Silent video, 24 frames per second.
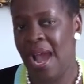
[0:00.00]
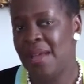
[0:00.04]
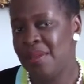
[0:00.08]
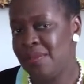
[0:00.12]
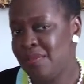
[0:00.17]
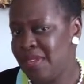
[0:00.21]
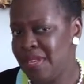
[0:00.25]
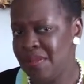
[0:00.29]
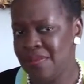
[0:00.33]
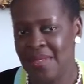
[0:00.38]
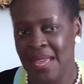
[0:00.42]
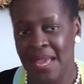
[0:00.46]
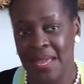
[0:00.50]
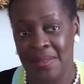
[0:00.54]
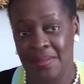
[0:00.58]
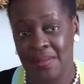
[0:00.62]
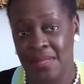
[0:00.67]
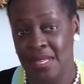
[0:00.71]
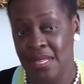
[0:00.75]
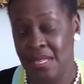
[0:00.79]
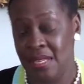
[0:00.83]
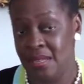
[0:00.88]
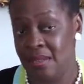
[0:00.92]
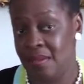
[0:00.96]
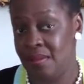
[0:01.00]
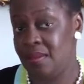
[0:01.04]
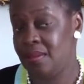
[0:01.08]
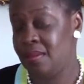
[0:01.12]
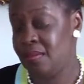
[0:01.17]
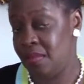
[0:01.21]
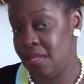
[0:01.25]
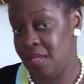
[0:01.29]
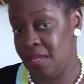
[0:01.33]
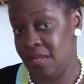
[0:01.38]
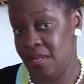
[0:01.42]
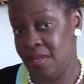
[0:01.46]
I think that
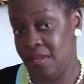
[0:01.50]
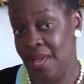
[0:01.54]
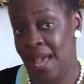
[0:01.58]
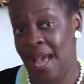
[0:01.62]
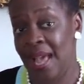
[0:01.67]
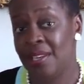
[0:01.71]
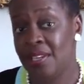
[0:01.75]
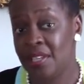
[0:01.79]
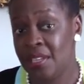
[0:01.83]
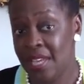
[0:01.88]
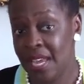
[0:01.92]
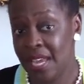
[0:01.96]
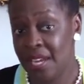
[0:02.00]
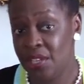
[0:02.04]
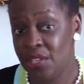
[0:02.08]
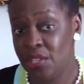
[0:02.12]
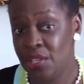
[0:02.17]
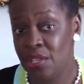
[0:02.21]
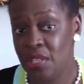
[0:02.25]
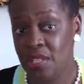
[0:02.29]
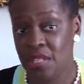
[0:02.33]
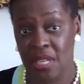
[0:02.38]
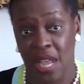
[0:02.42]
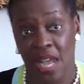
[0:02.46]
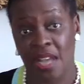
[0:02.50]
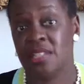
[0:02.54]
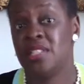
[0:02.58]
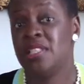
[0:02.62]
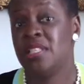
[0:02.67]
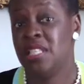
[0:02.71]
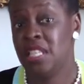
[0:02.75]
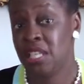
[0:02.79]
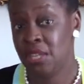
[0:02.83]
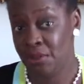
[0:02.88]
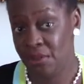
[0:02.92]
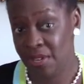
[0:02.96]
the allegations are
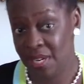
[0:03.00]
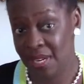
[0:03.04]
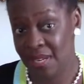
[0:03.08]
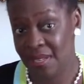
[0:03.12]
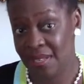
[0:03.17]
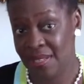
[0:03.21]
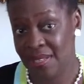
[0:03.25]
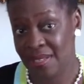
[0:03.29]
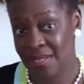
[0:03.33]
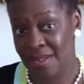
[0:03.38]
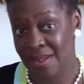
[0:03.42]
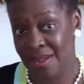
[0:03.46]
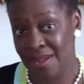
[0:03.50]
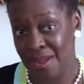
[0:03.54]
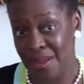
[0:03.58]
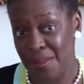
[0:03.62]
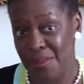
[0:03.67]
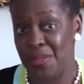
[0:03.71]
serious.